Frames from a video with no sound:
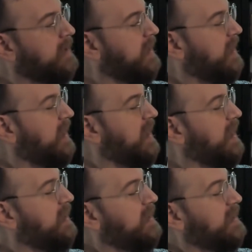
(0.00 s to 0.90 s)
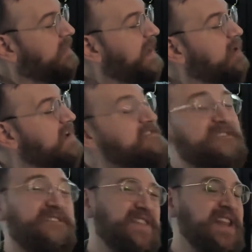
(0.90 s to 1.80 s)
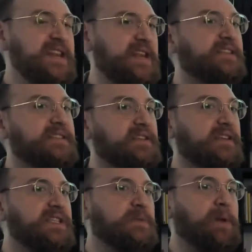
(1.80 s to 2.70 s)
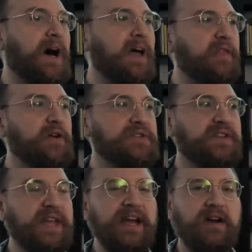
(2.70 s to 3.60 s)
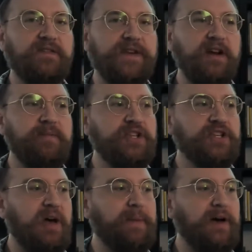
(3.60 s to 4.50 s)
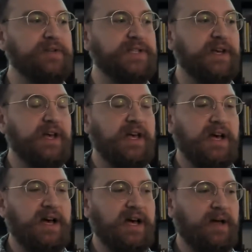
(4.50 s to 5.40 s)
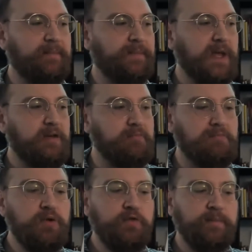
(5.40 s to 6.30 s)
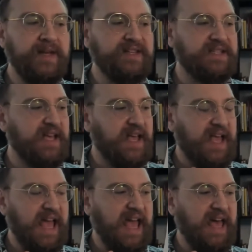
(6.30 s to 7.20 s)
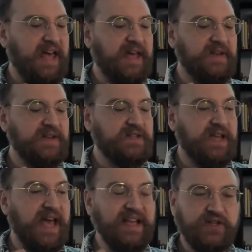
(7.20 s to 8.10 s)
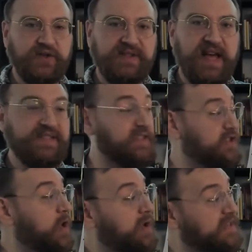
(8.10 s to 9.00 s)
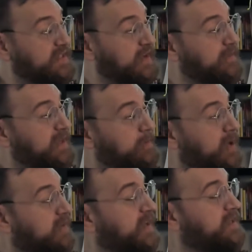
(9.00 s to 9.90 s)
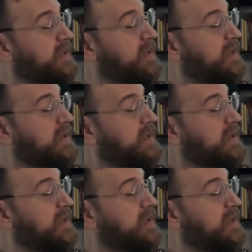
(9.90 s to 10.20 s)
They are a fitness spa, though. So they are very much about movement and exercises. Yoga is definitely part of it.